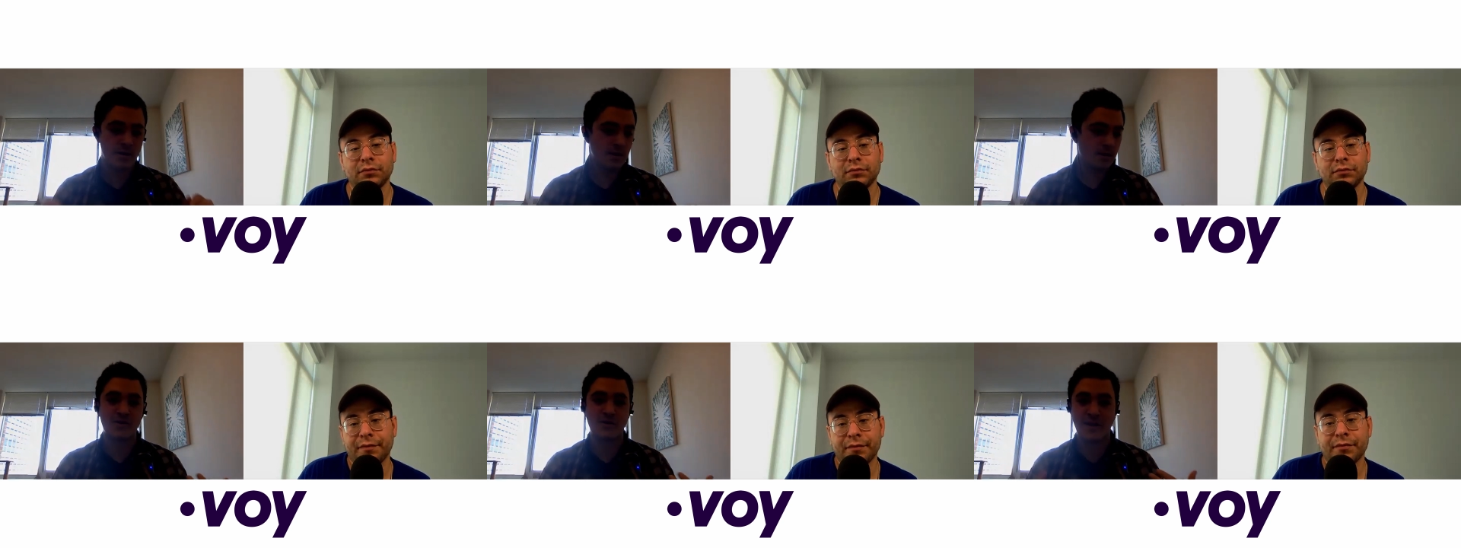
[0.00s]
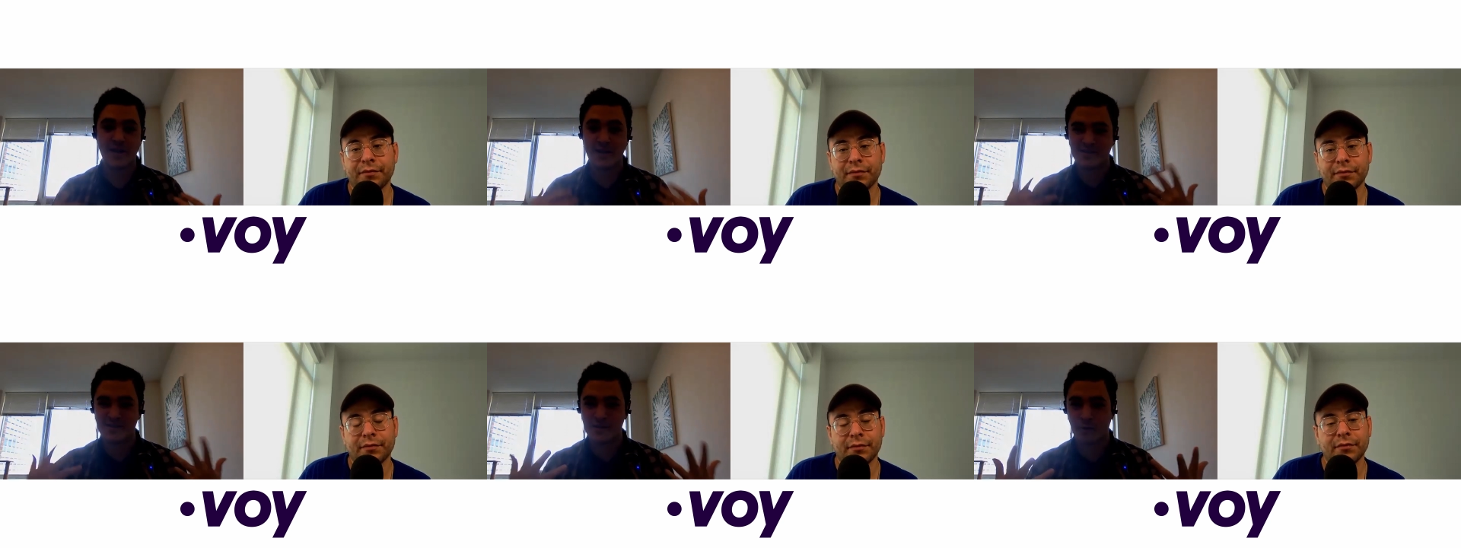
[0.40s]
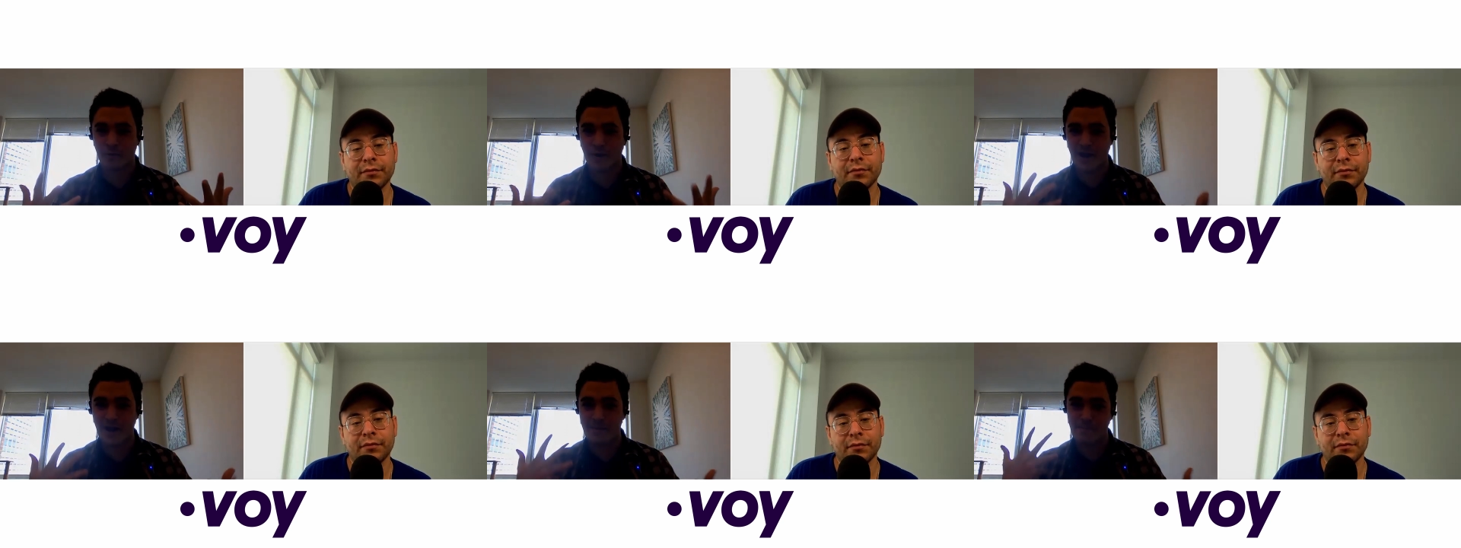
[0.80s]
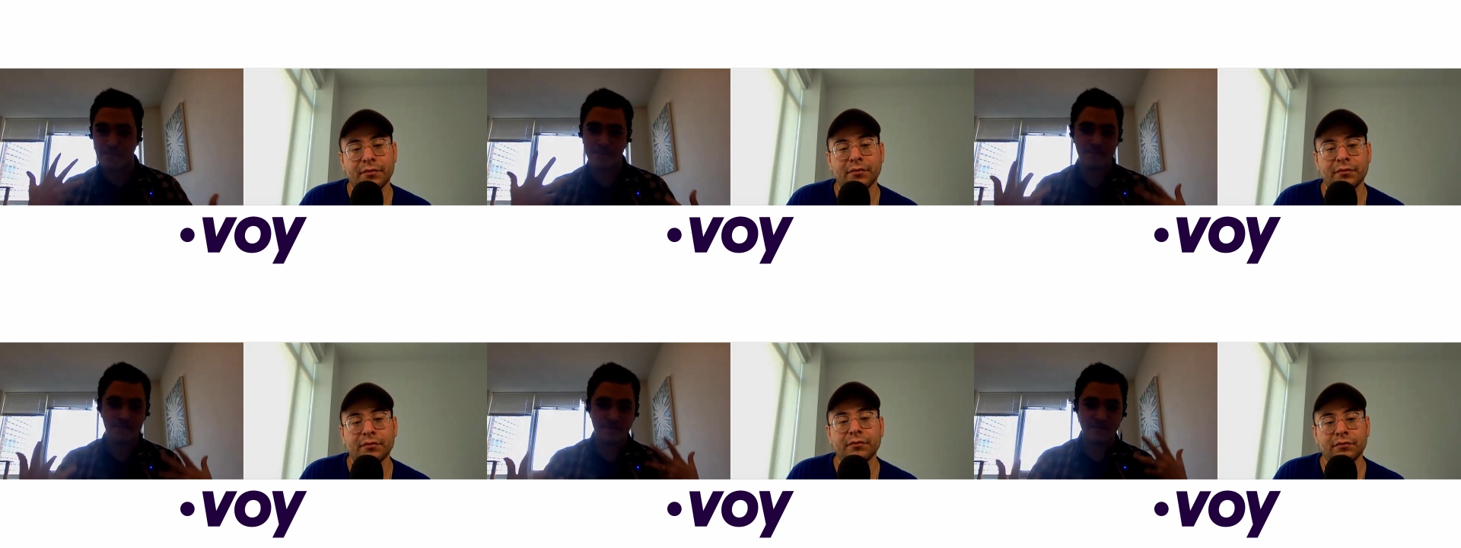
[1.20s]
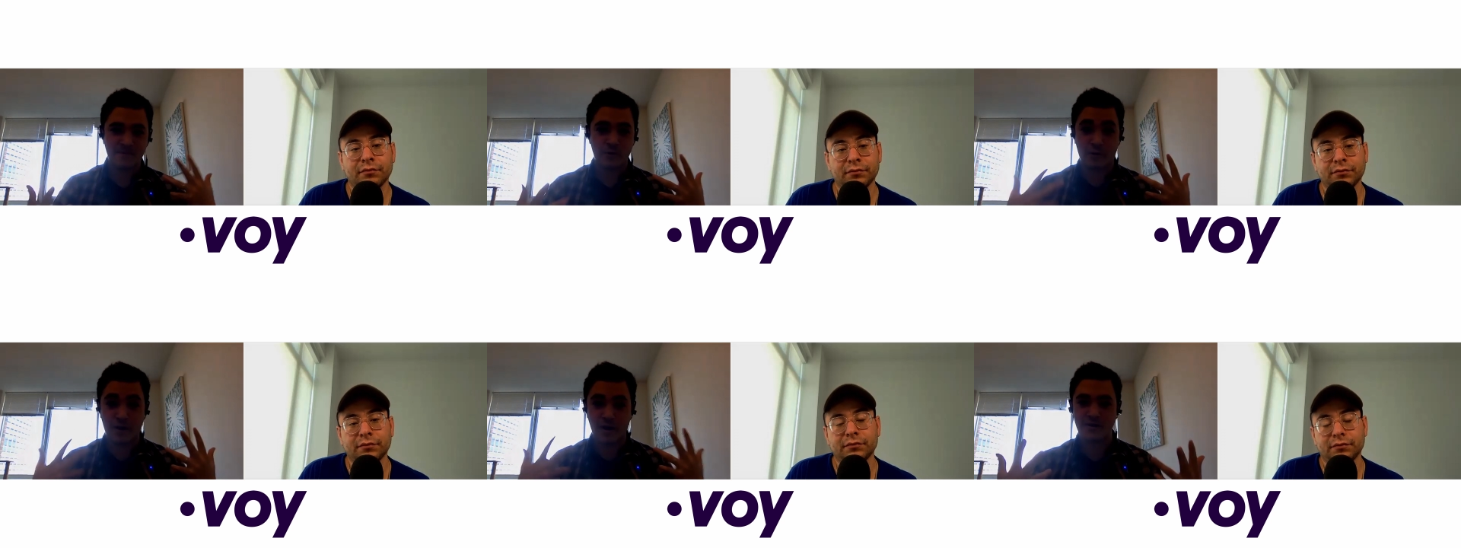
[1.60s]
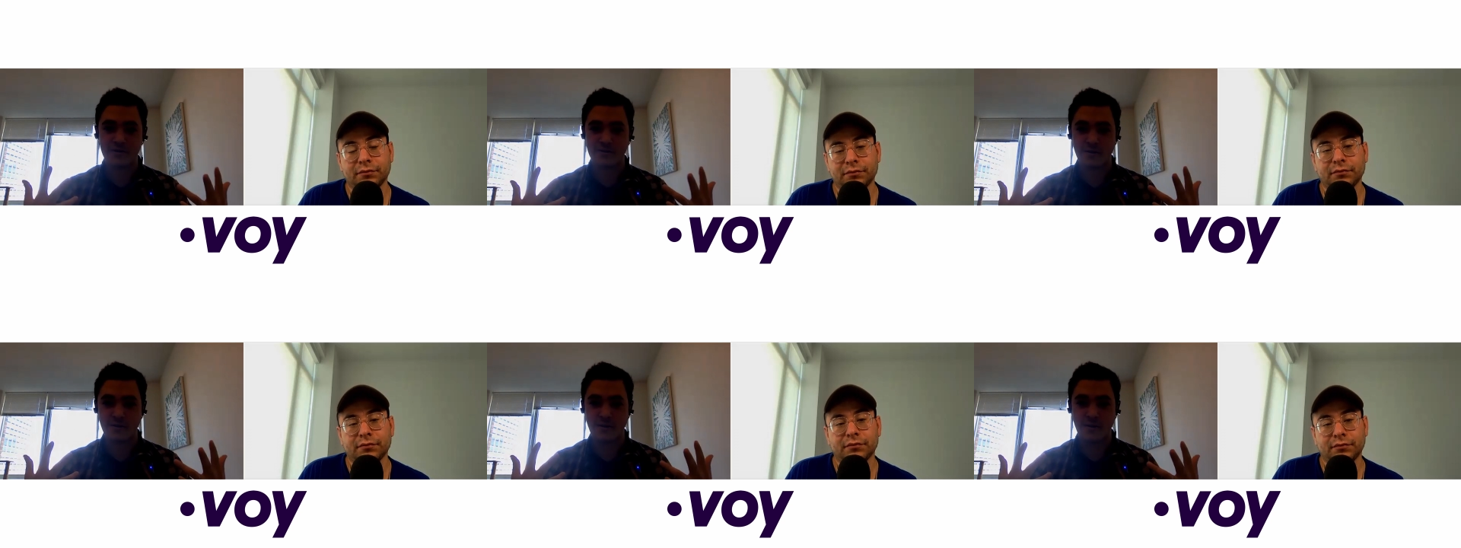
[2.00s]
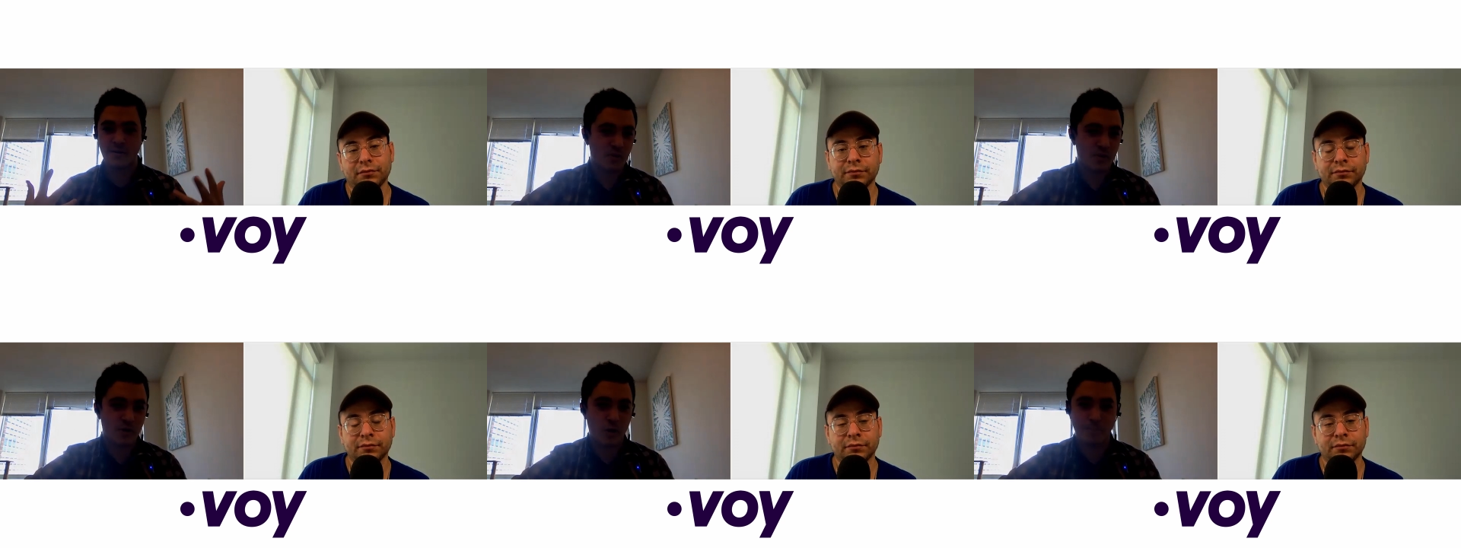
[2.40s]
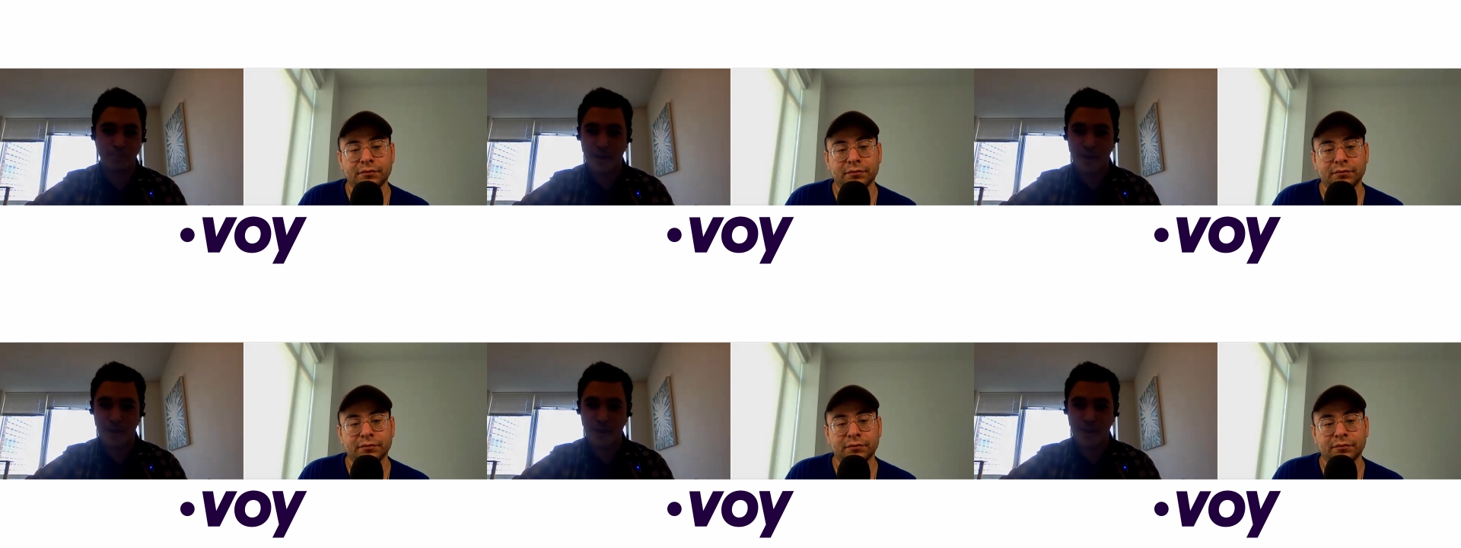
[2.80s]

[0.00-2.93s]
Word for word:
Speaker 1: Especially the Instagram craze. There's one